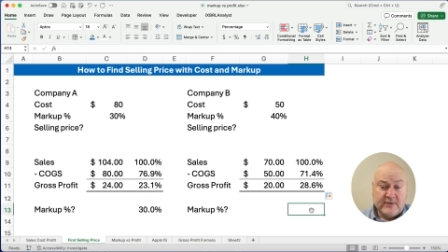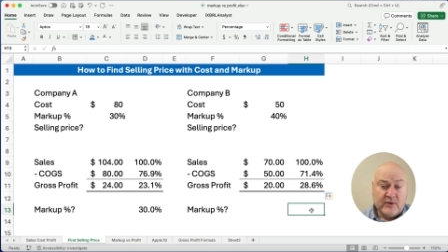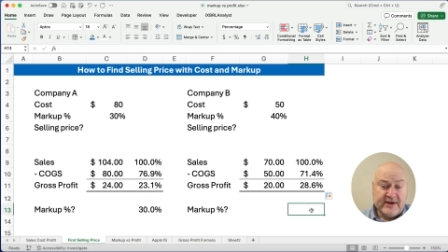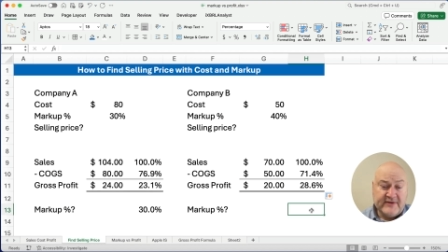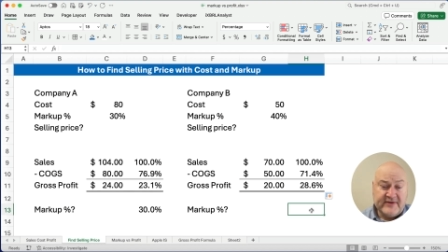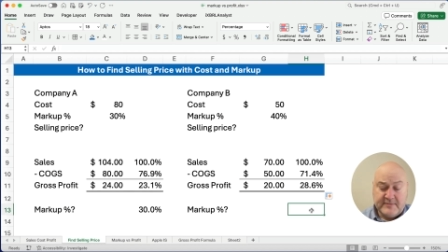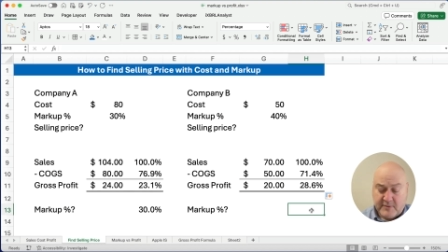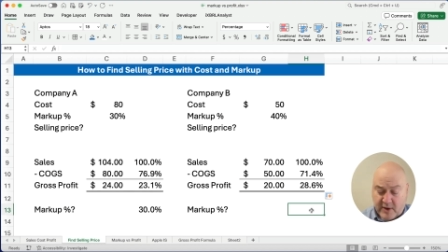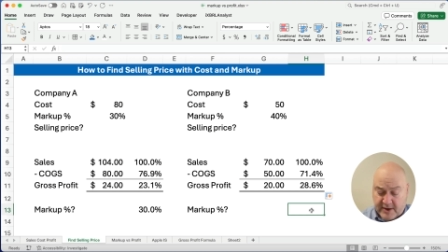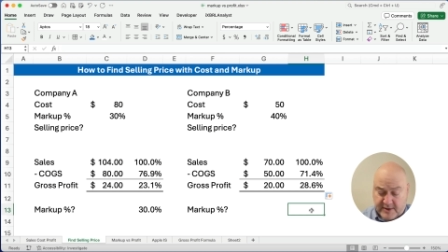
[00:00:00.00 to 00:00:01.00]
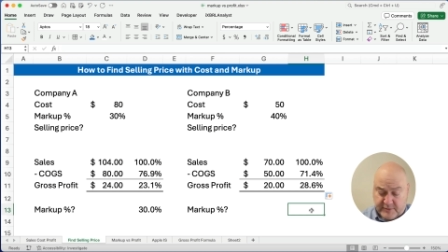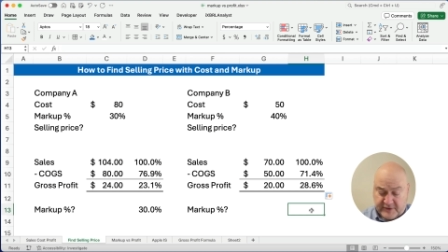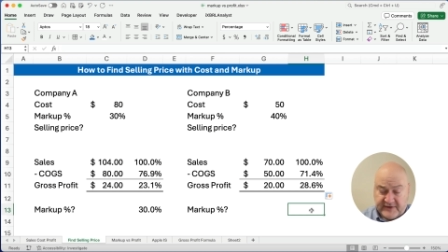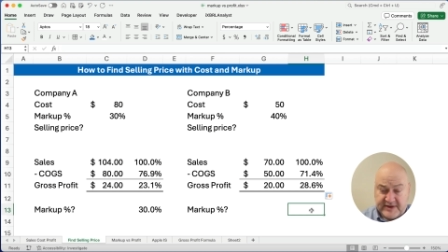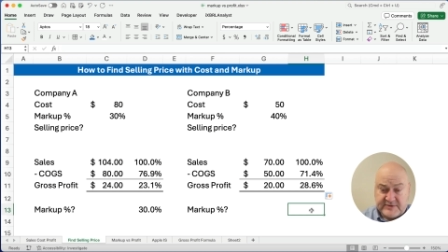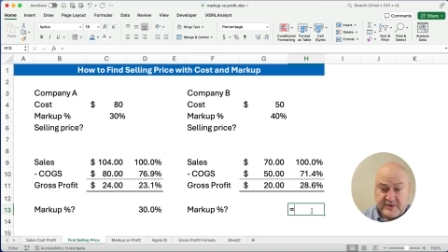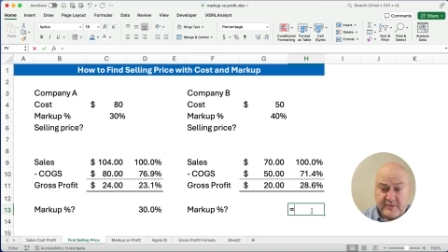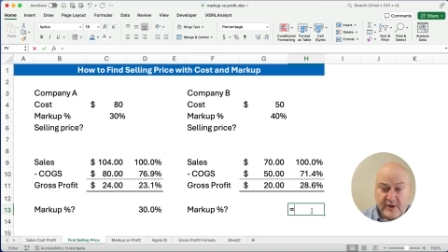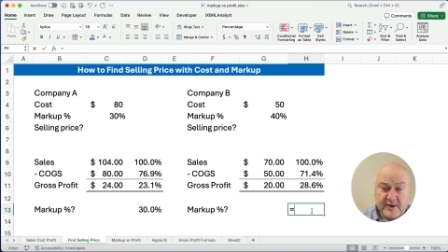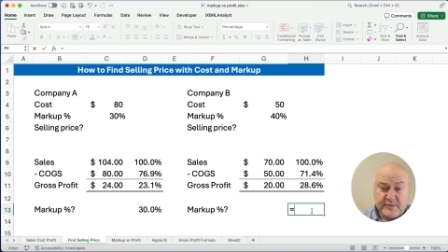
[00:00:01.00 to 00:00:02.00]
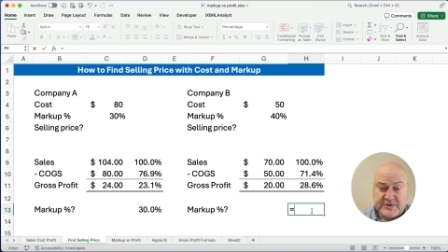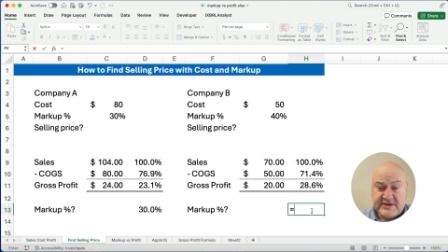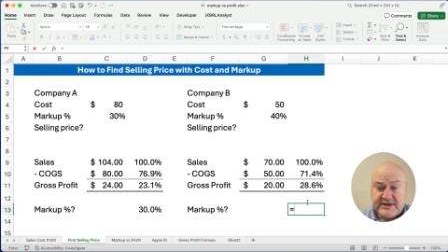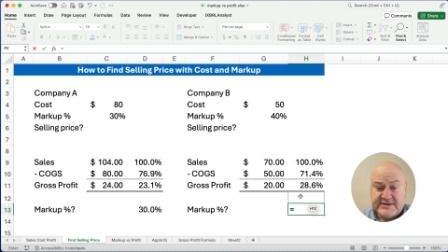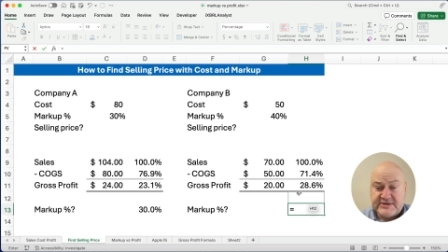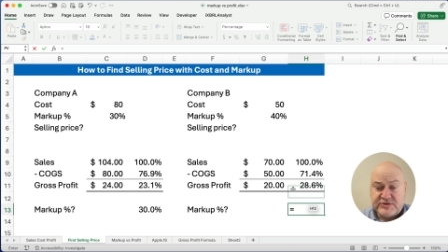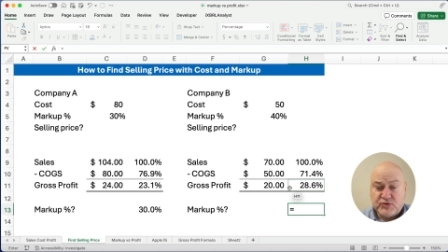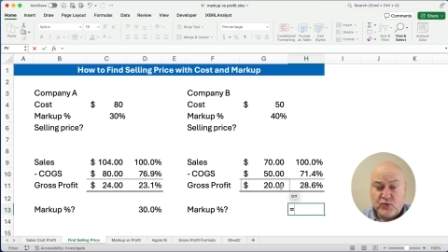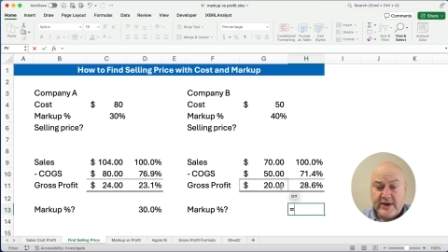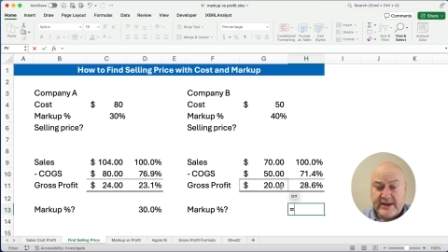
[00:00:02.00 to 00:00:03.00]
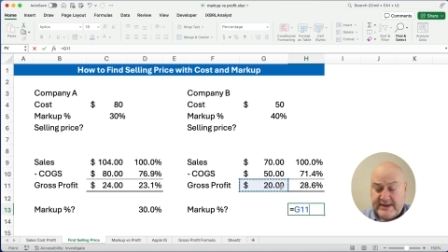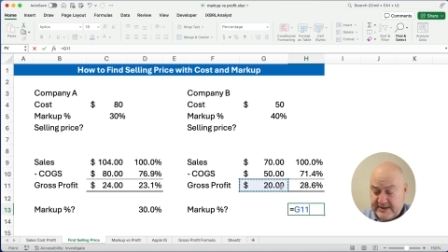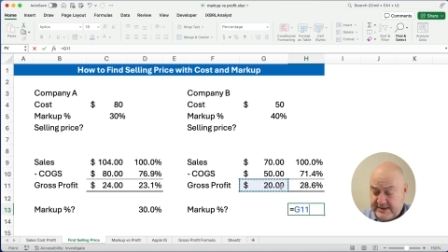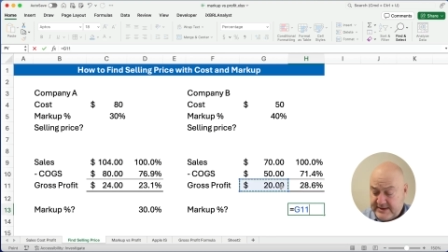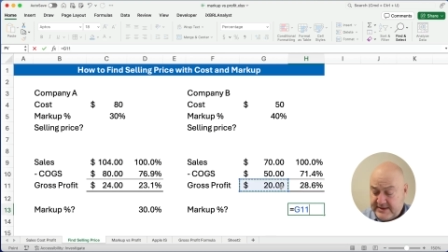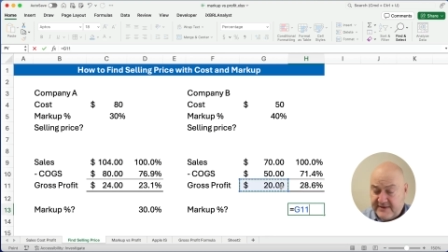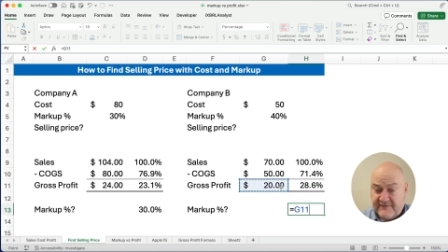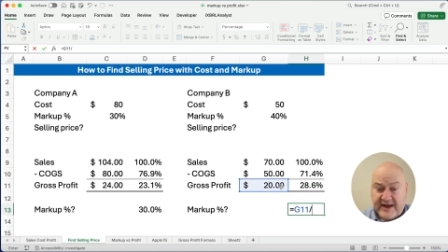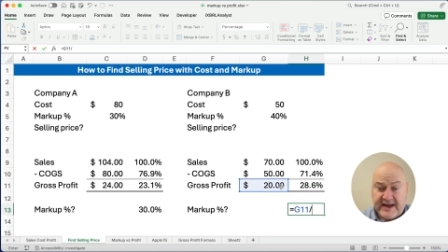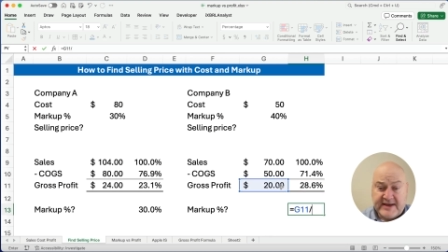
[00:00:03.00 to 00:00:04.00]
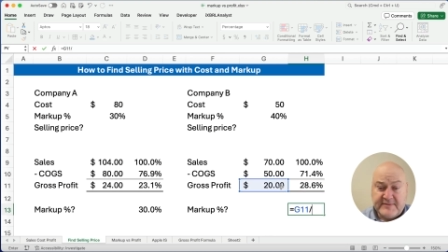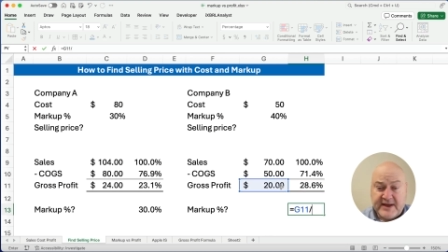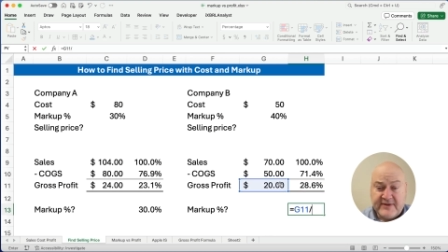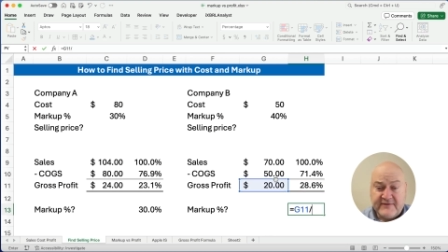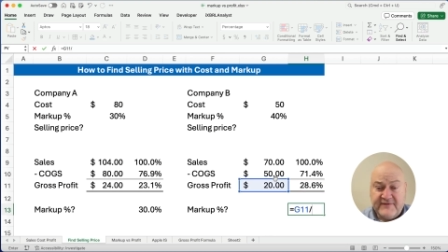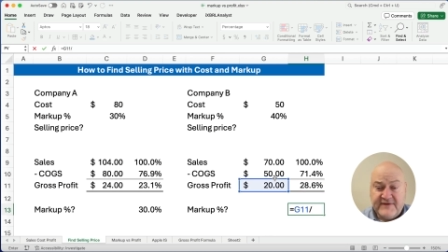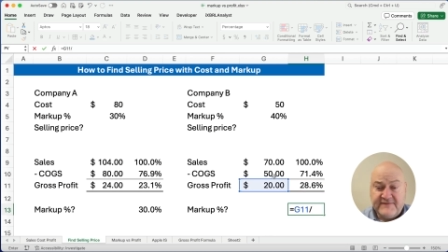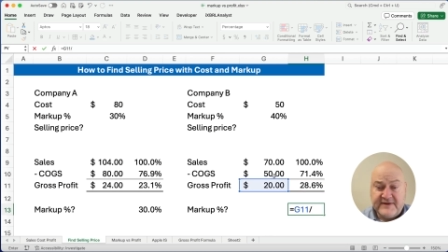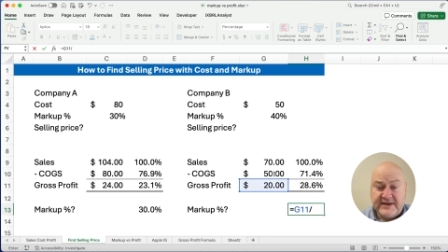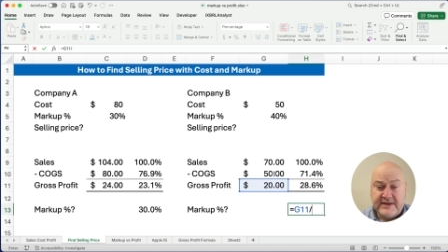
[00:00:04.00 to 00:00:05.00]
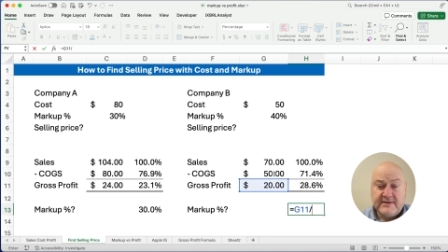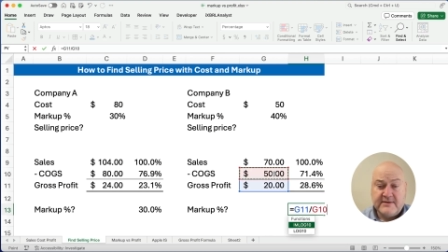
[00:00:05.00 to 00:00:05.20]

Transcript: What is the markup percentage? Well, the markup percentage is 20 divided by the 50,